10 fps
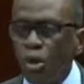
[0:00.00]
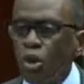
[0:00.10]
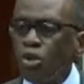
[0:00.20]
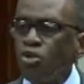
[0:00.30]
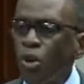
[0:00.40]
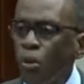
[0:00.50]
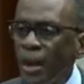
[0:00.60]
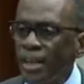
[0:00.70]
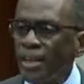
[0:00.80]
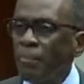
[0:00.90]
So
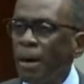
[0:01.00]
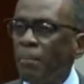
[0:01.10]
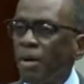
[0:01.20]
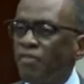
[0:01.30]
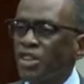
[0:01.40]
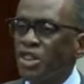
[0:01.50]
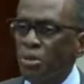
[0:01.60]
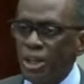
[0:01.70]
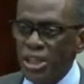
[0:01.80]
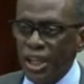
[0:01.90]
when the member for
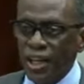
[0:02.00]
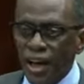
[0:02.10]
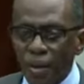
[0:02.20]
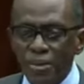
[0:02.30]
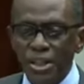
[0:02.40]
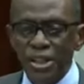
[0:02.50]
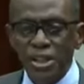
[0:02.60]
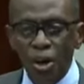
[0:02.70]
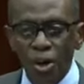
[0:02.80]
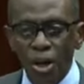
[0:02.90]
Choiseul comes in
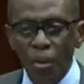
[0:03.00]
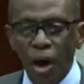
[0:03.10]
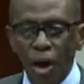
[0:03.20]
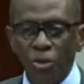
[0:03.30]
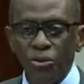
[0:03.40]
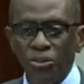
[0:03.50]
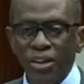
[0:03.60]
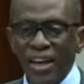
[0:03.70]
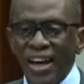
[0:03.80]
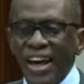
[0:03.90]
this honorable house
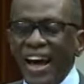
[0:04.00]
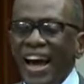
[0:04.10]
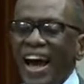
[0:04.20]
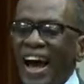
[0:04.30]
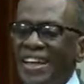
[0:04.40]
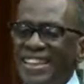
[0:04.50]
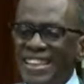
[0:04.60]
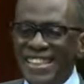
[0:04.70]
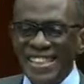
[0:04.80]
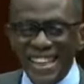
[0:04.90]
and he
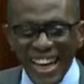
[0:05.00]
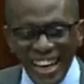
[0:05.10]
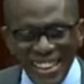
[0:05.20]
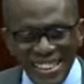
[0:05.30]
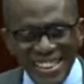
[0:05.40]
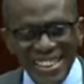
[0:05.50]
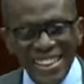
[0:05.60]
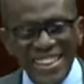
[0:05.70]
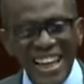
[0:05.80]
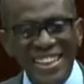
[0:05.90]
says
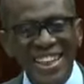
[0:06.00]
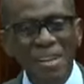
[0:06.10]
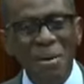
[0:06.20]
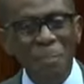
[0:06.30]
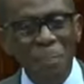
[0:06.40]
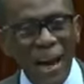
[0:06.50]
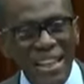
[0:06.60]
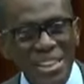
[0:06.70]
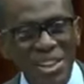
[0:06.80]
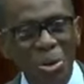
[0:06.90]
that the Labour
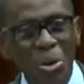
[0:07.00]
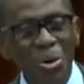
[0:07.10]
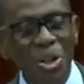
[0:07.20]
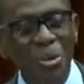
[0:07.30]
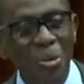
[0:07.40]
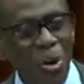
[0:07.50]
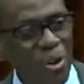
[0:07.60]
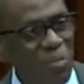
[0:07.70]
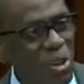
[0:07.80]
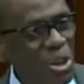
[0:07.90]
Party only
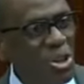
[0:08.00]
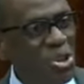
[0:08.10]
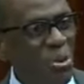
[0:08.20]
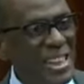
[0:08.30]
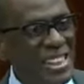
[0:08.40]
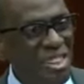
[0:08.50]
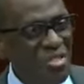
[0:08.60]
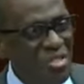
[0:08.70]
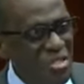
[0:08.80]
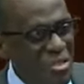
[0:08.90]
won
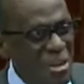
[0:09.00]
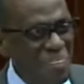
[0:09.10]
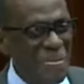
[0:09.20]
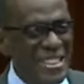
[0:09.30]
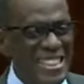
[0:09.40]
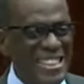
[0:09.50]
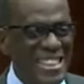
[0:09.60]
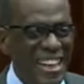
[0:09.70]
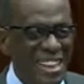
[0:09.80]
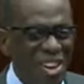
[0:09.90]

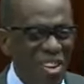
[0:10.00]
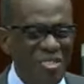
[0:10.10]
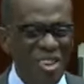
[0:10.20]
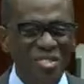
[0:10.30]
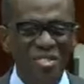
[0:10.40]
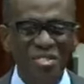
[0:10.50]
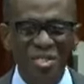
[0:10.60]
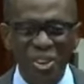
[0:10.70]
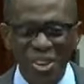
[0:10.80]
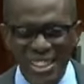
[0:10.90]
23% of the
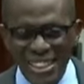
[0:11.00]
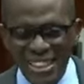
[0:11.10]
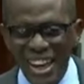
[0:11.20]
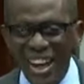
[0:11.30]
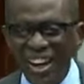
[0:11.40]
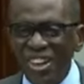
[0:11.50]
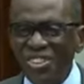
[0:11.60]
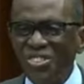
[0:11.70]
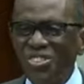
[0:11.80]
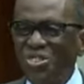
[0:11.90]
votes,
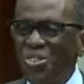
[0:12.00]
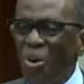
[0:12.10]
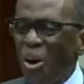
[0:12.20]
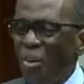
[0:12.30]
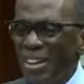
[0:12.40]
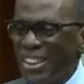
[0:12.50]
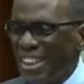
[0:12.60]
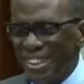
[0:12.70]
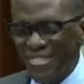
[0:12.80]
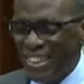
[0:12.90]
so I
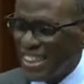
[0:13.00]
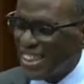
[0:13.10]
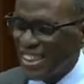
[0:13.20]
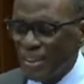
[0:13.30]
don't know what you say.